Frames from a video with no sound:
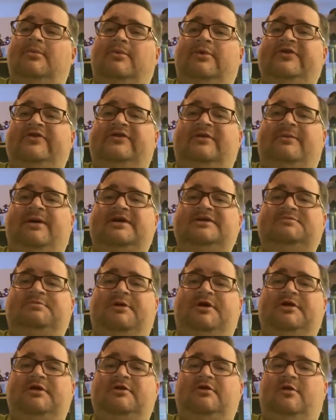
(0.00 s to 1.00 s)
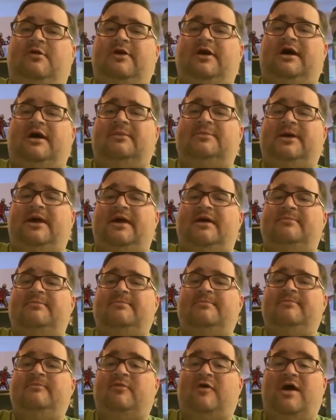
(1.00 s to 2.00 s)
when somebody's playing the doorknob game,
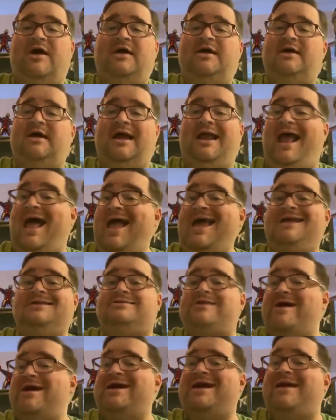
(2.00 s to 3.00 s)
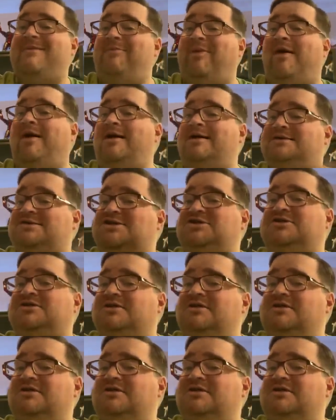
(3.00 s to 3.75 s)
right? And I ain't trying to get punched.